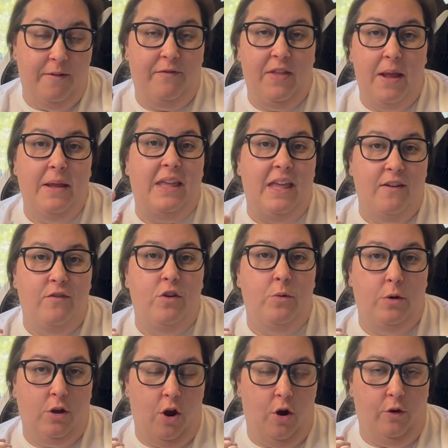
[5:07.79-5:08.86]
if they give you
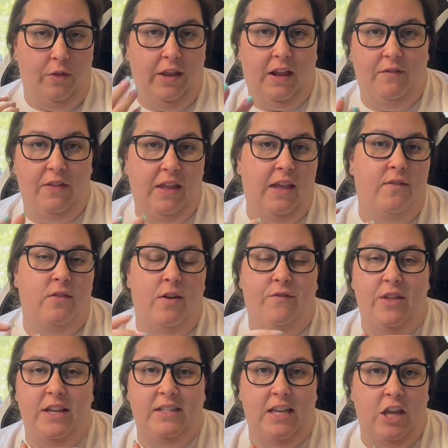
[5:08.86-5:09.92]
a code, like if
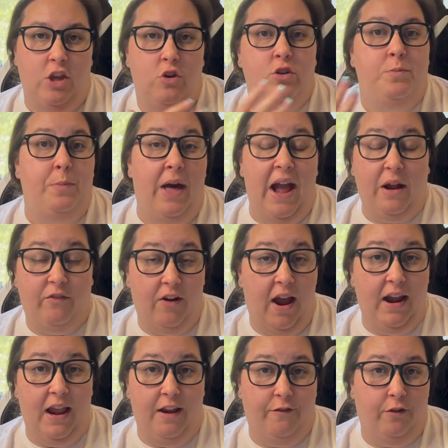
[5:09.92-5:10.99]
they say use Black
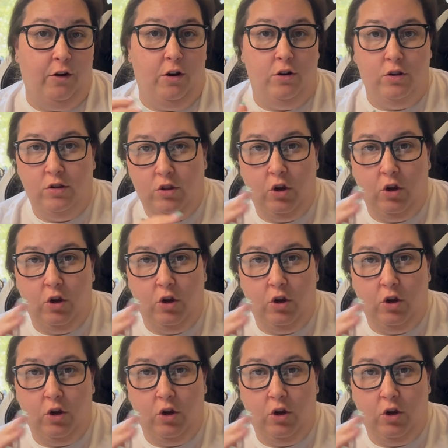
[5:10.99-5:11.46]
Friday for